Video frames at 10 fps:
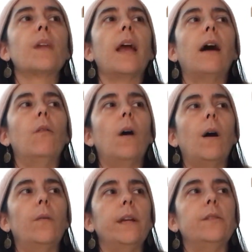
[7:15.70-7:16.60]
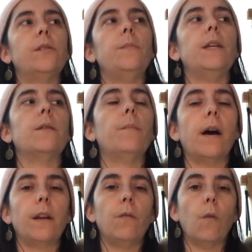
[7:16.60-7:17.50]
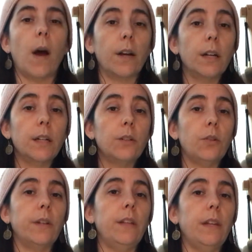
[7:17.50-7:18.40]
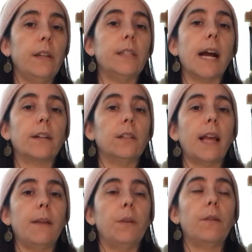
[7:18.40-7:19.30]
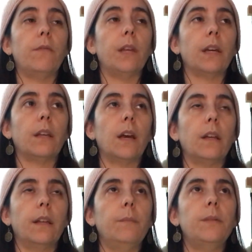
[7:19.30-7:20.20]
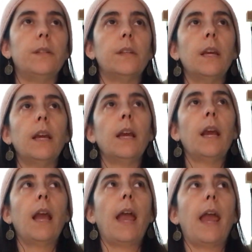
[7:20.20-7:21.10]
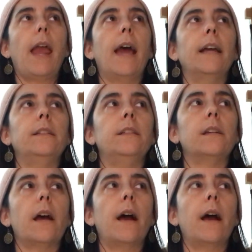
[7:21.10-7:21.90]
how always to be in a body of water during the exact alignment of the eclipse, and